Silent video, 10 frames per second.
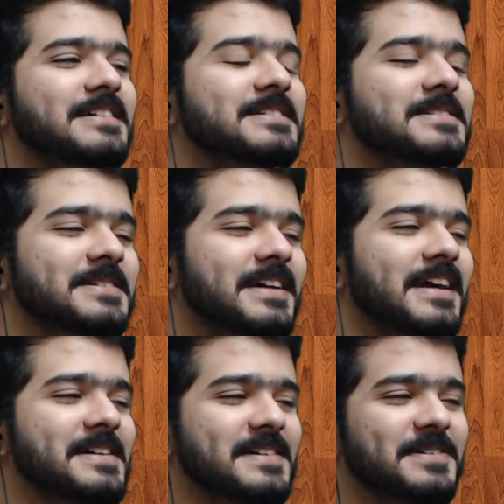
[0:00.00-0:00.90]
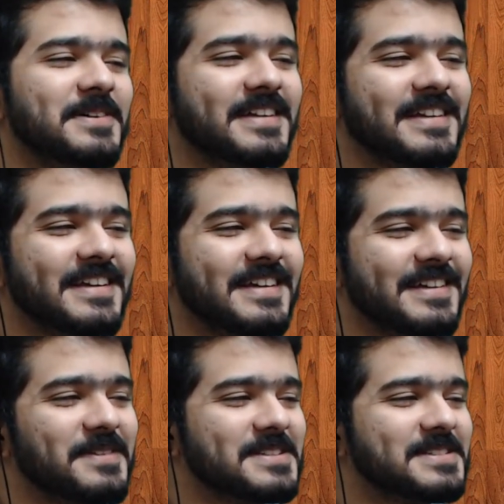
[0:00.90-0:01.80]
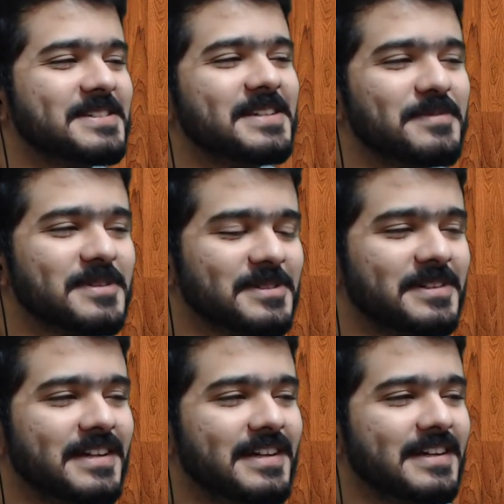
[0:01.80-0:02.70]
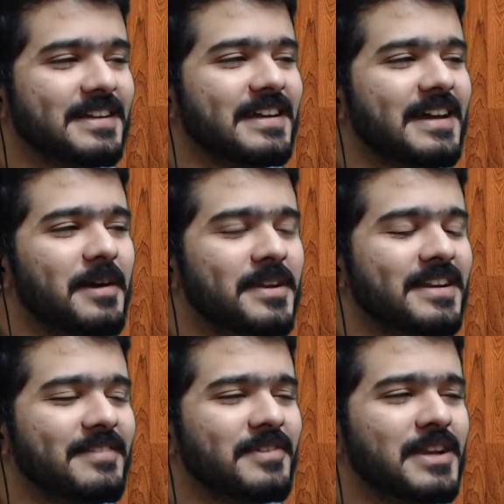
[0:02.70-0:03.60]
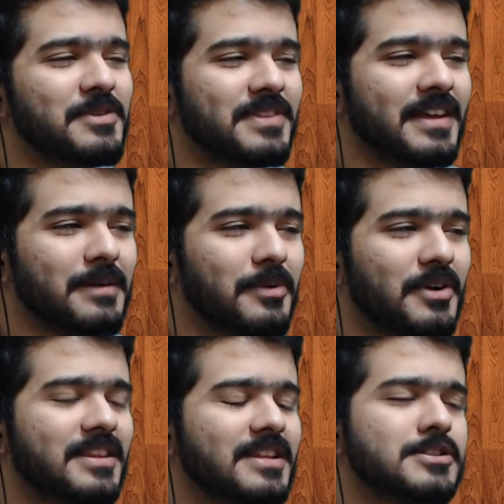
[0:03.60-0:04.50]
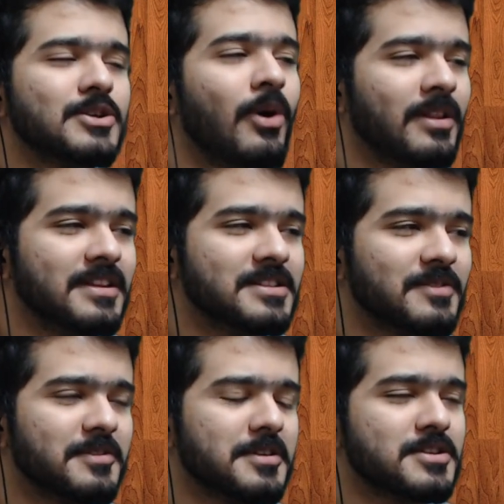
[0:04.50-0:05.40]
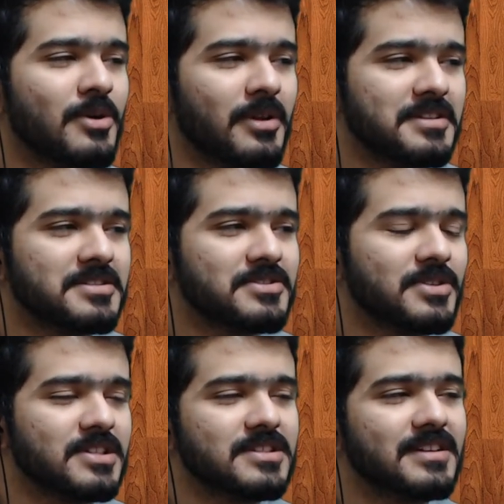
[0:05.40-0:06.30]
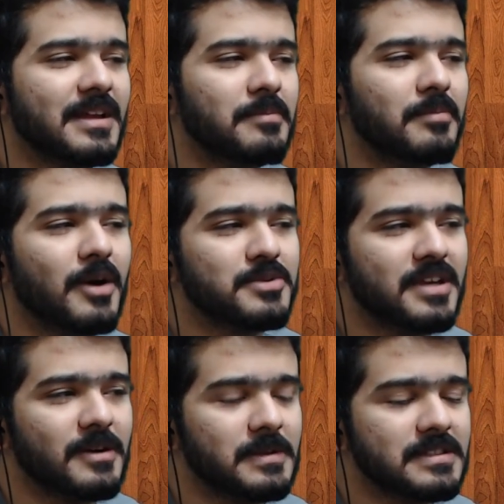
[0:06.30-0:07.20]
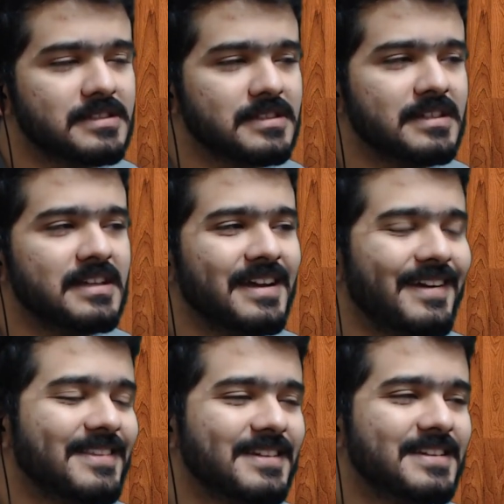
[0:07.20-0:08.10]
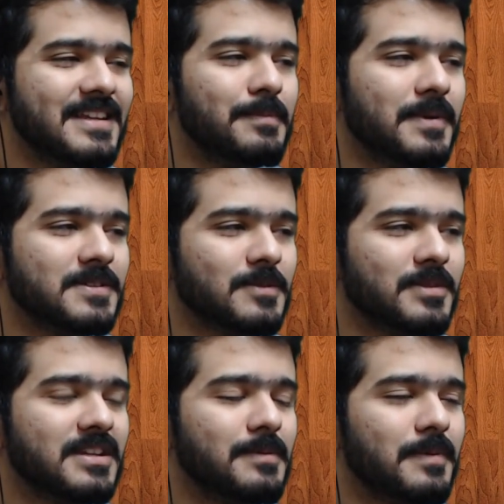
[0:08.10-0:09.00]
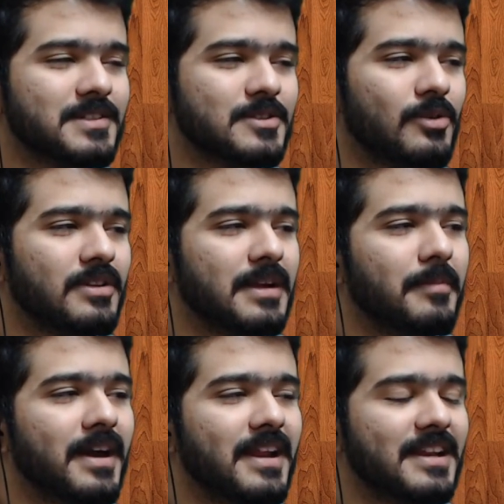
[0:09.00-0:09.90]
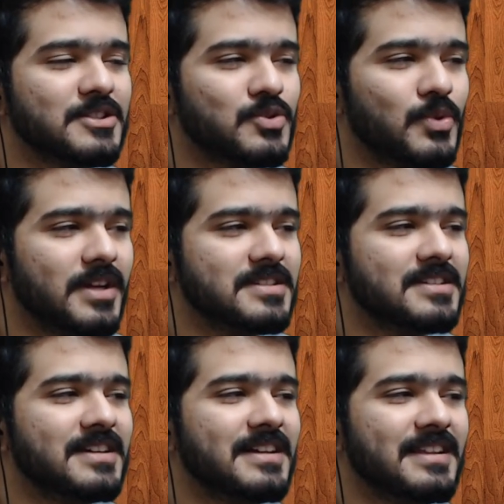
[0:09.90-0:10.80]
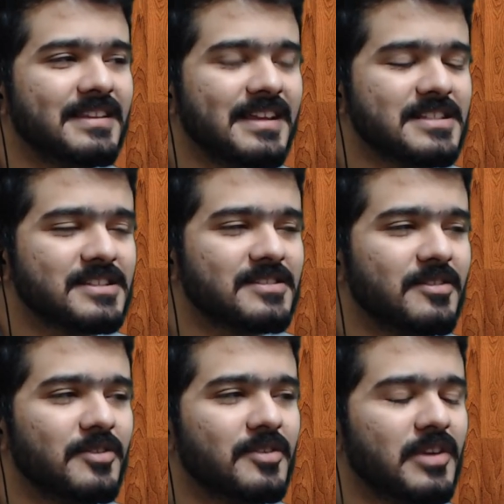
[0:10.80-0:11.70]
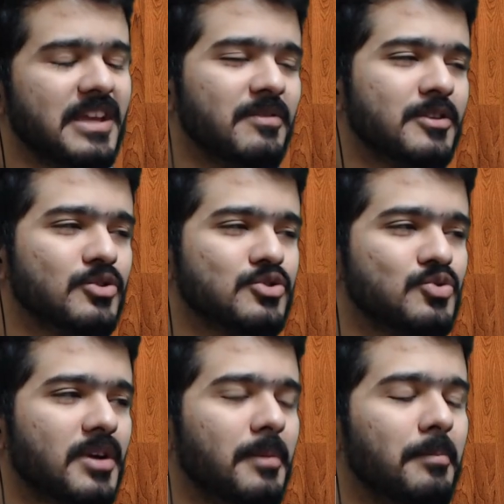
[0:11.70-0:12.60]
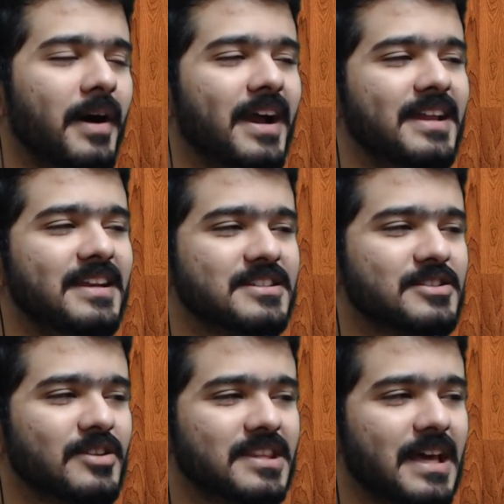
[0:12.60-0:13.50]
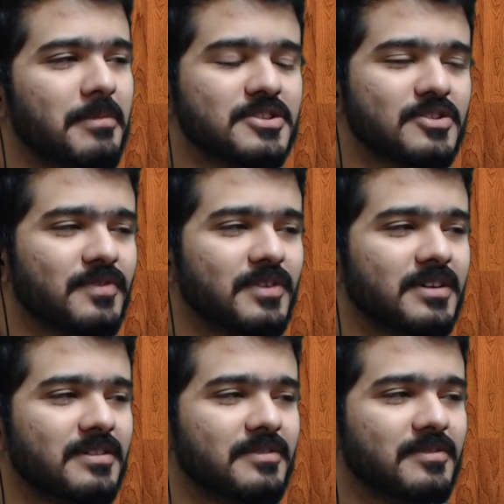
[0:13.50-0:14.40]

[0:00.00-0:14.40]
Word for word: So yeah, it was the deepest hole. Yeah, I mean, when you think about it, the tallest of the tallest structure, like Mount Everest, and the deepest of the deepest hole, like Marianas Trench, that's, even those two combined, it's not that much of a